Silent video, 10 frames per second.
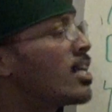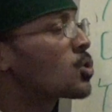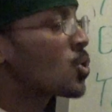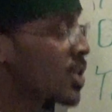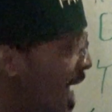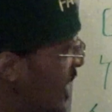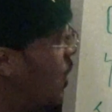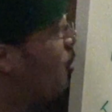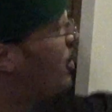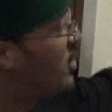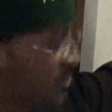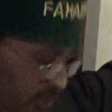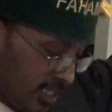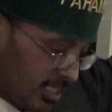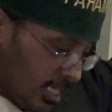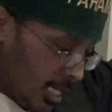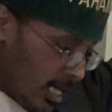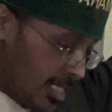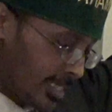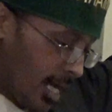their society will be different.
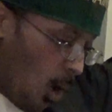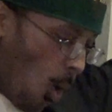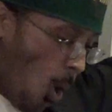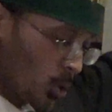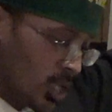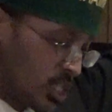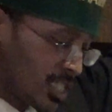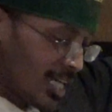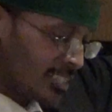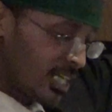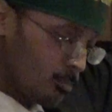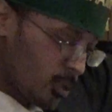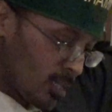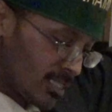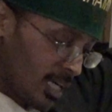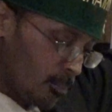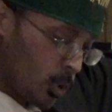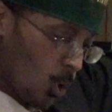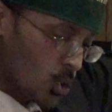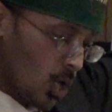He said all religions are temperamental
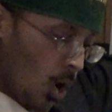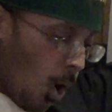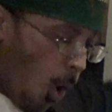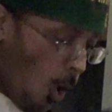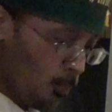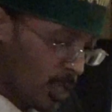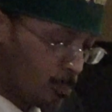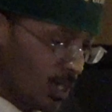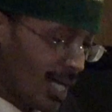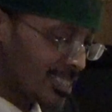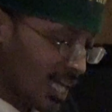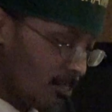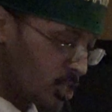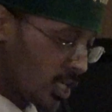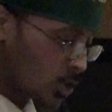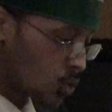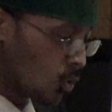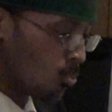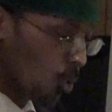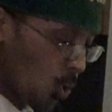because all people are subject
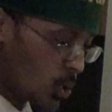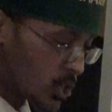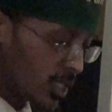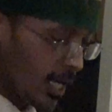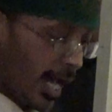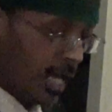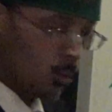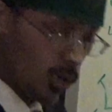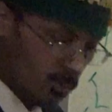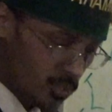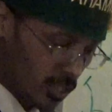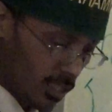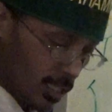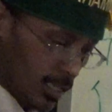to moods and whims.